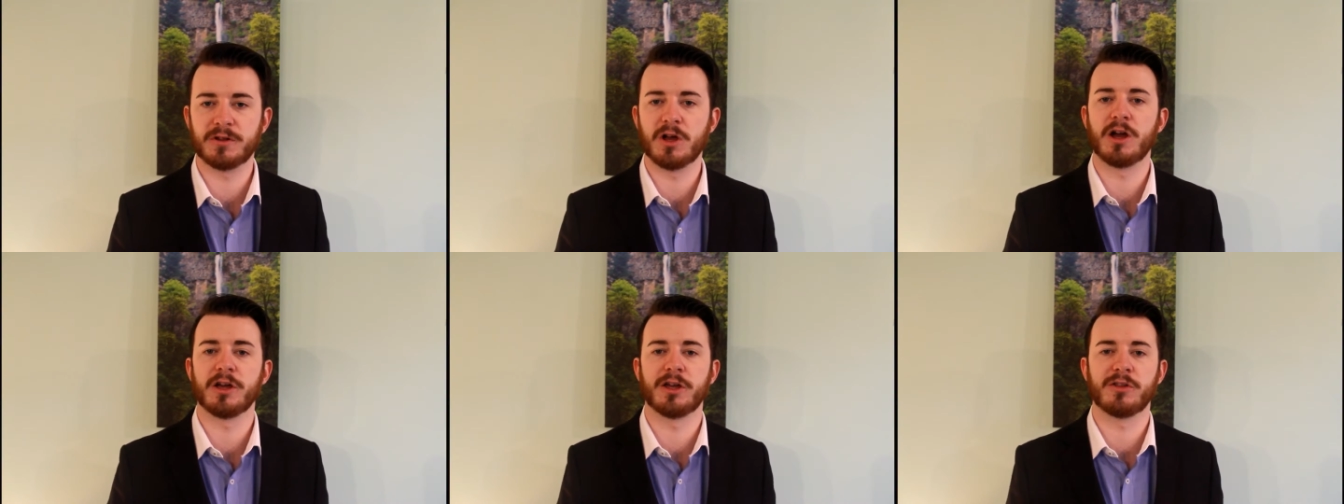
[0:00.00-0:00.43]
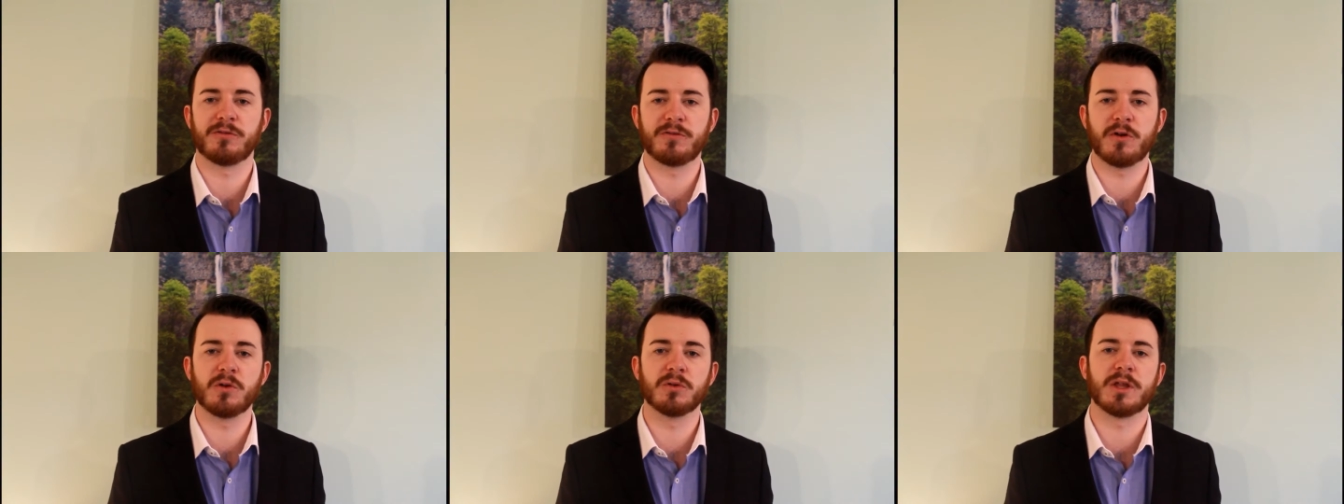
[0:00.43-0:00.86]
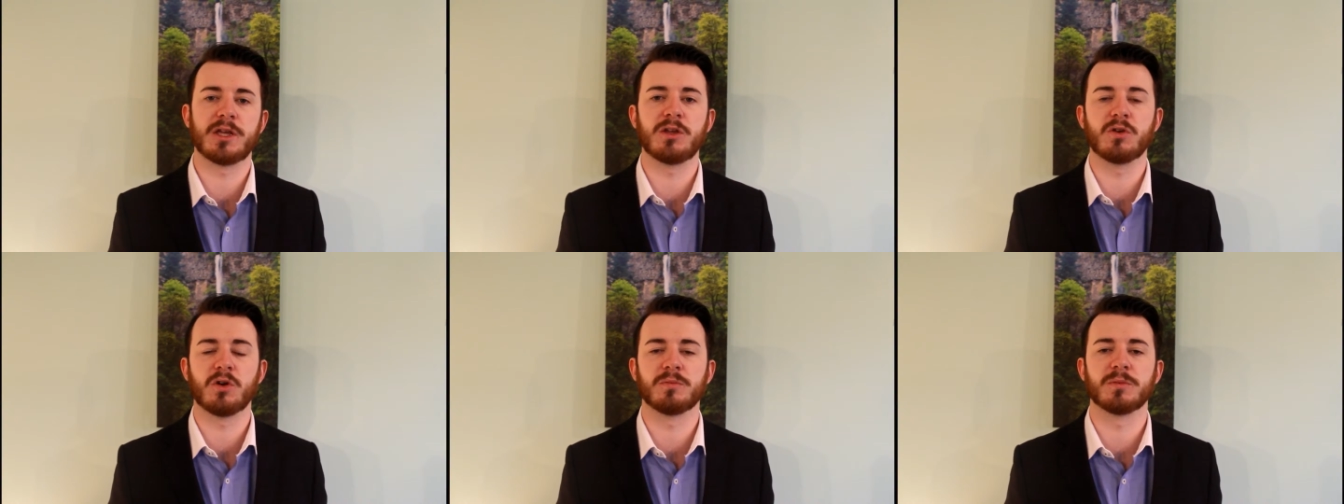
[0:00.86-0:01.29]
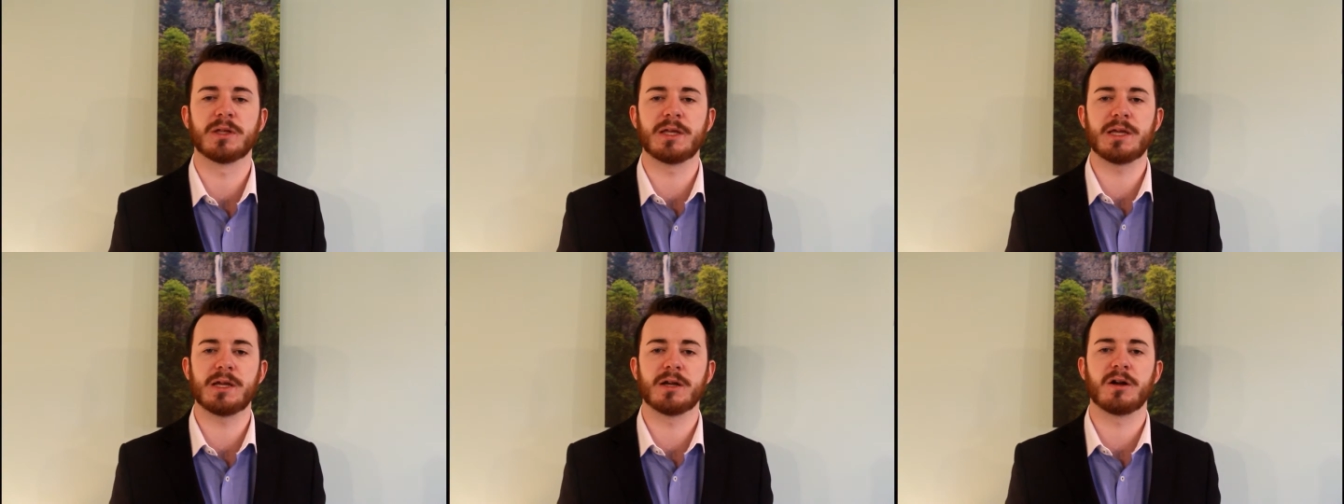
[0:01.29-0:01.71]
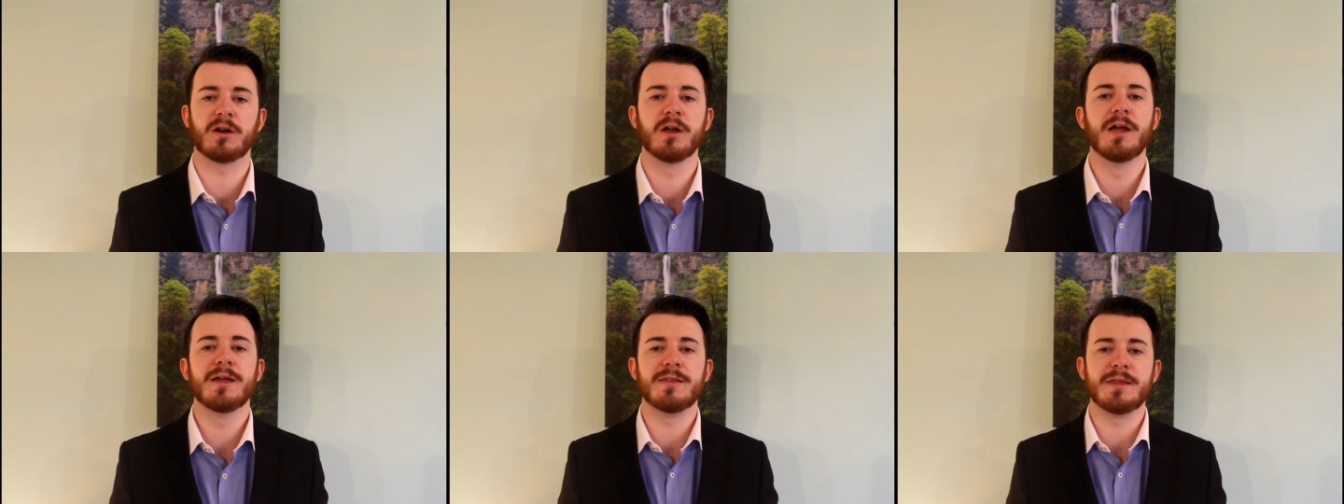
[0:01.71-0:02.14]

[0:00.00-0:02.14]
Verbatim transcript: talking on the phone like you normally hear.